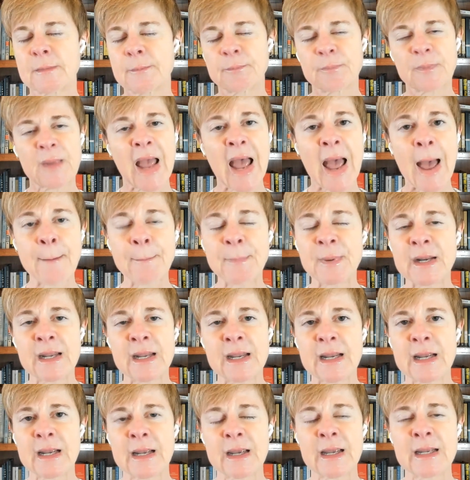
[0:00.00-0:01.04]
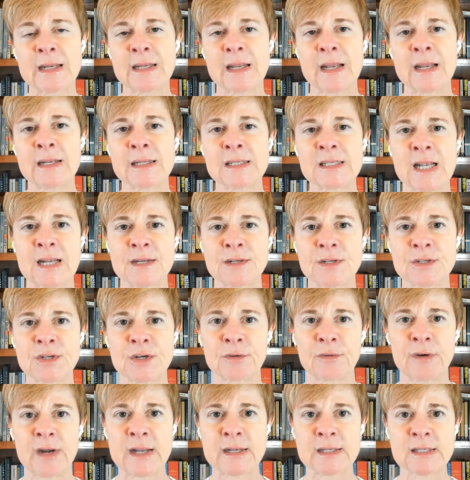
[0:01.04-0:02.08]
happening in Santa
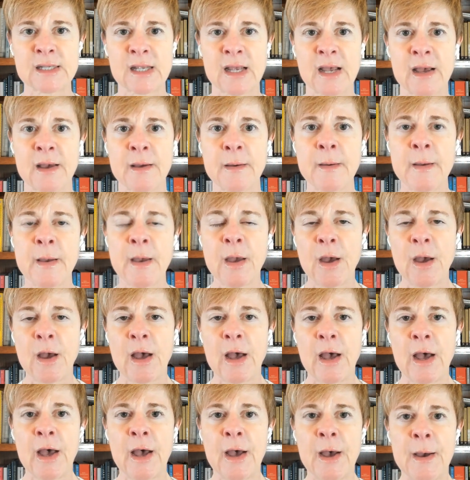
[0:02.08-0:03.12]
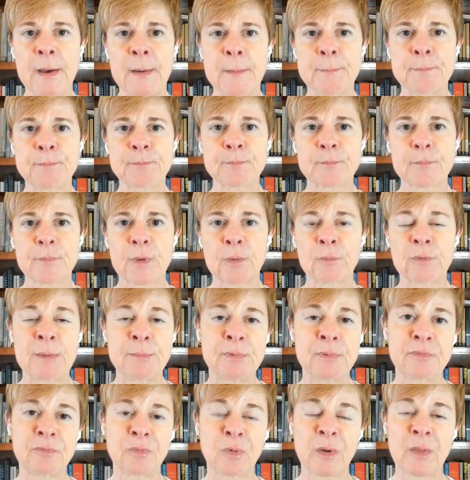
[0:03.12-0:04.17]
Teresa right
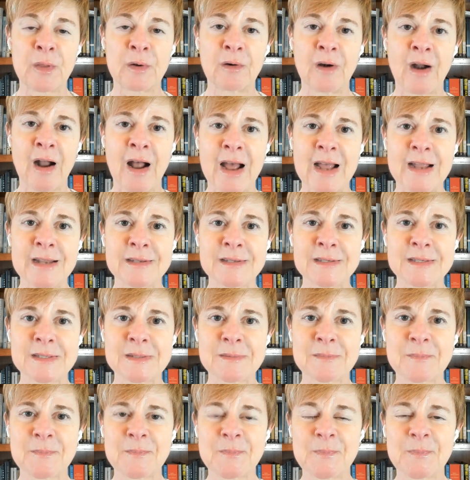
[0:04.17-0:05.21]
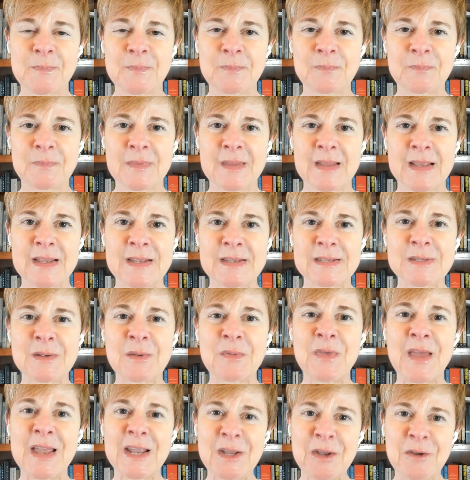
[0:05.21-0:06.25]
before their eyes. So
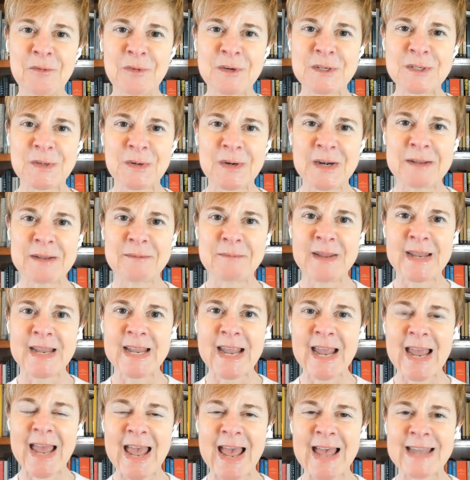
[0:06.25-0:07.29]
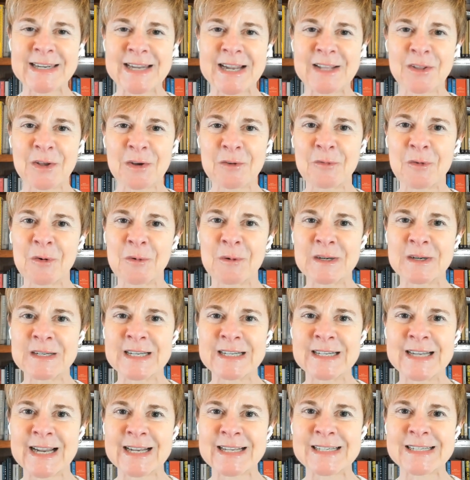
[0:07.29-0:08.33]
thank you for joining me, and I look forward to
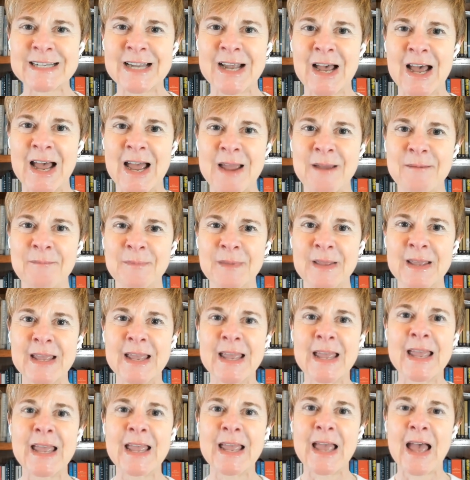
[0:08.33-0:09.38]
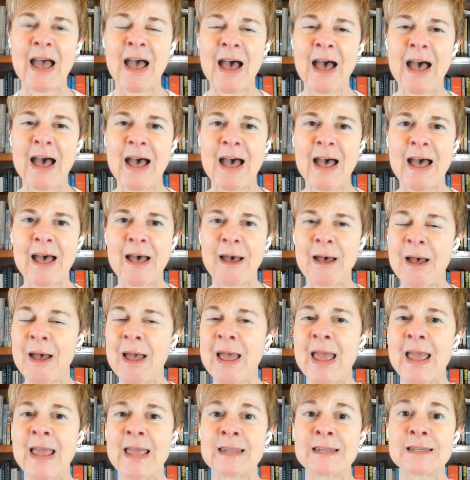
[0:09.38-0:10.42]
next time.
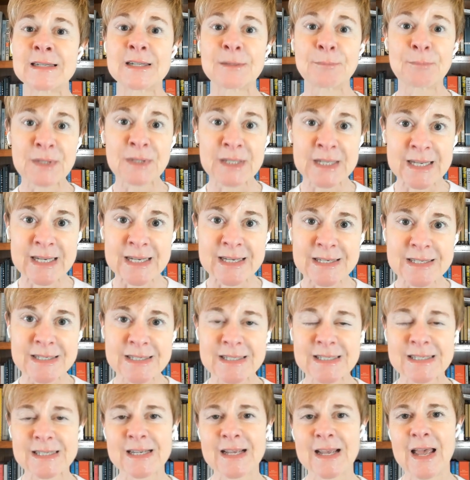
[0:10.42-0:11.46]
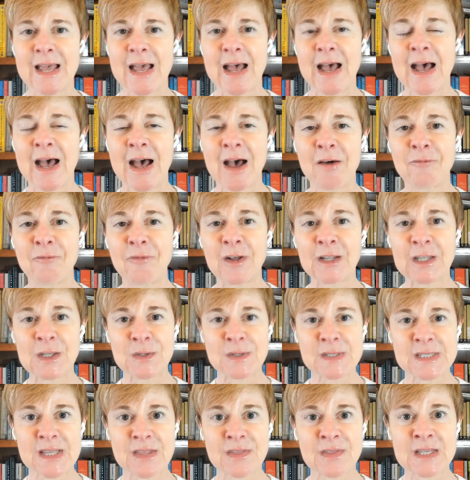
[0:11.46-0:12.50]
And please follow
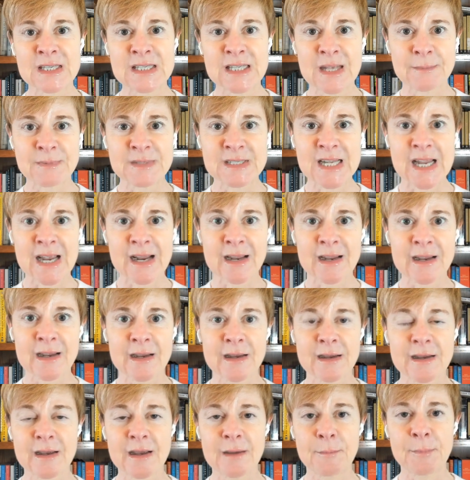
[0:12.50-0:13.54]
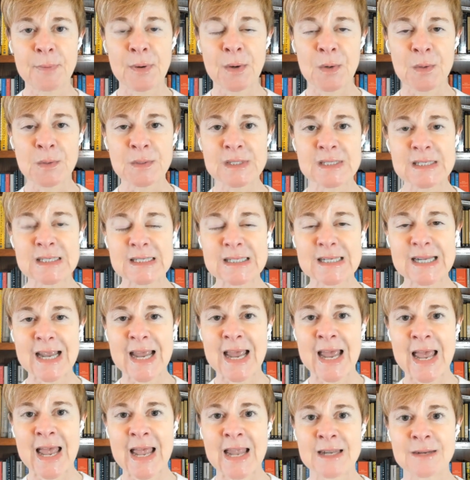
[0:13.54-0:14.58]
the Substack posts,
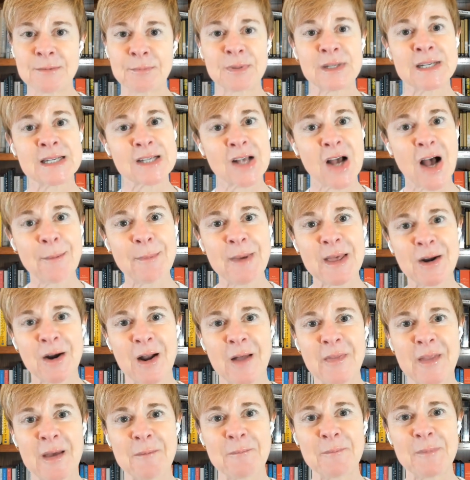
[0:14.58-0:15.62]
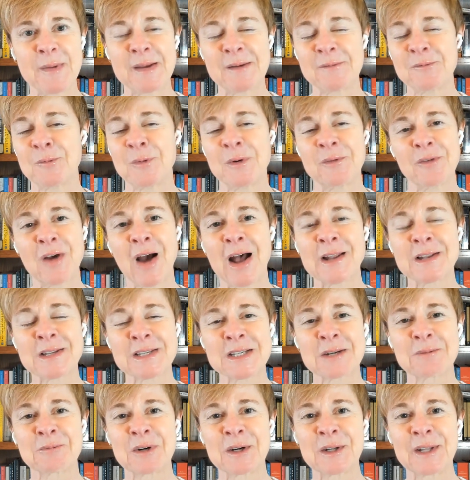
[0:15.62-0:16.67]
and please comment on them. We've gotten
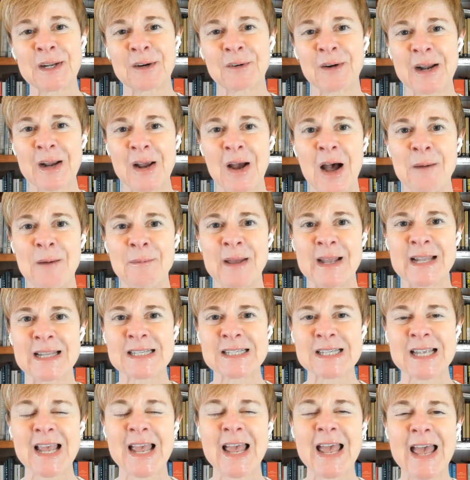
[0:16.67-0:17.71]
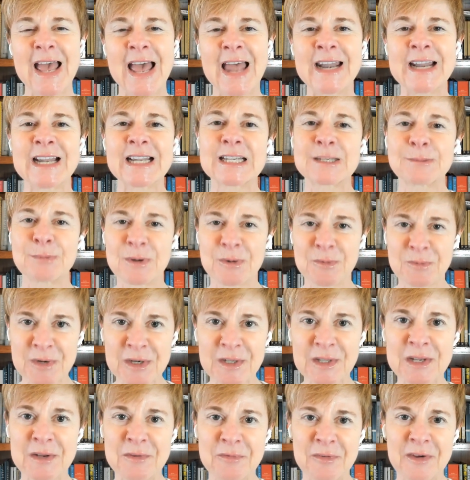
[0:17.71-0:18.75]
some really great comments, and it's been
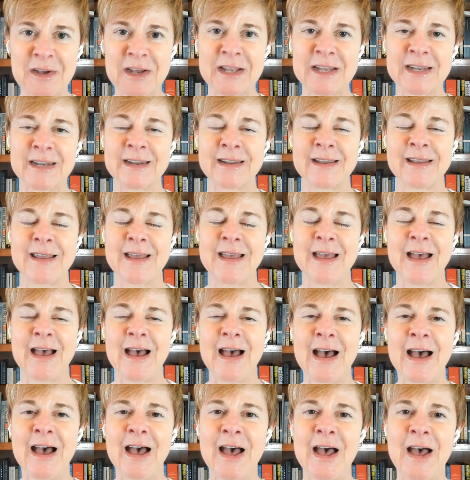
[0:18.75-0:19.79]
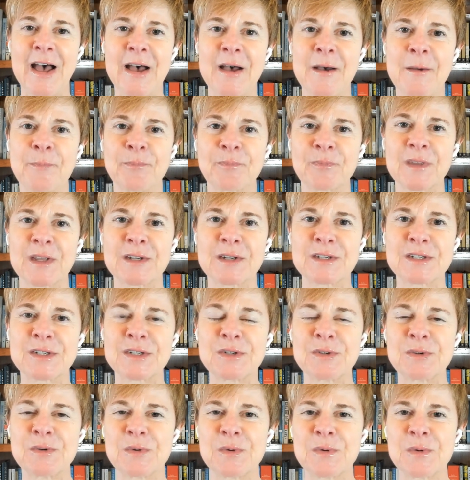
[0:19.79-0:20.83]
really fun
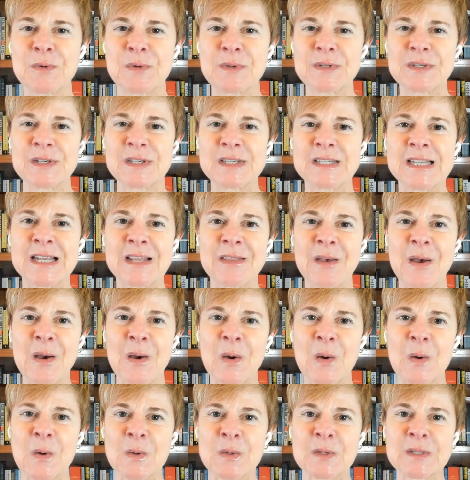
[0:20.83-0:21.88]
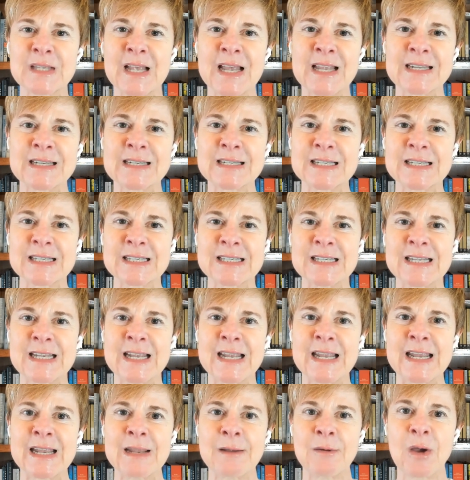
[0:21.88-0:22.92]
to see those and to
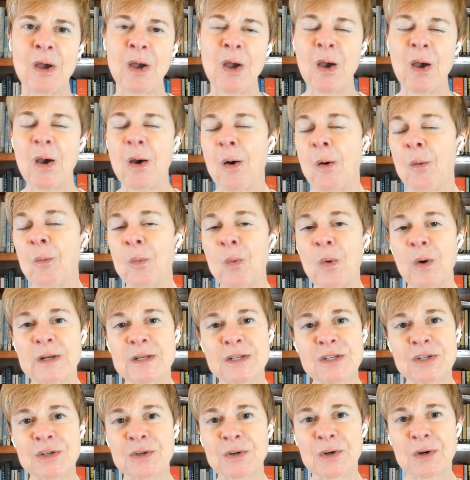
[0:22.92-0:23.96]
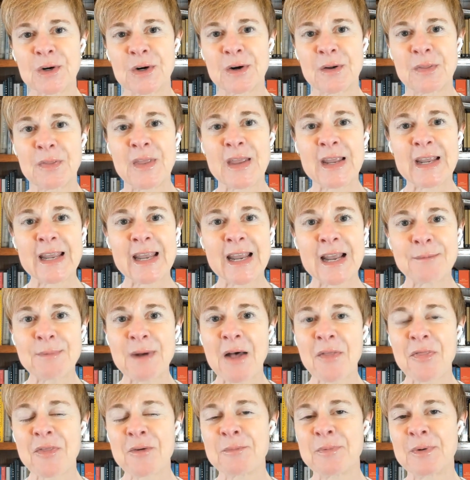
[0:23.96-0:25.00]
see what you're thinking
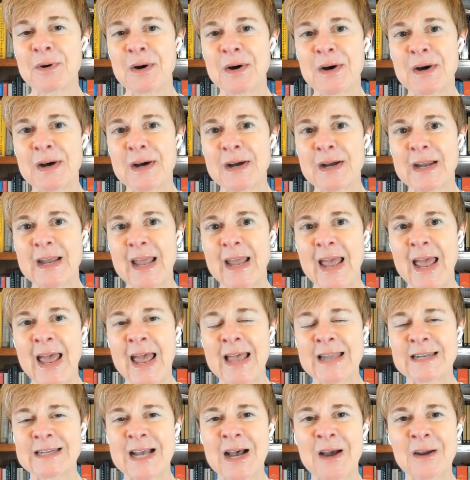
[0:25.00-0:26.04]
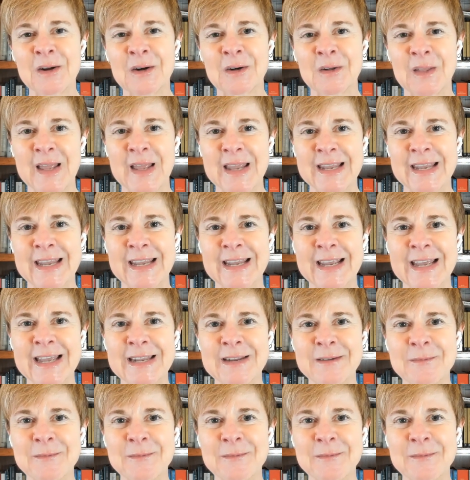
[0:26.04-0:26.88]
about the book and how you're liking it.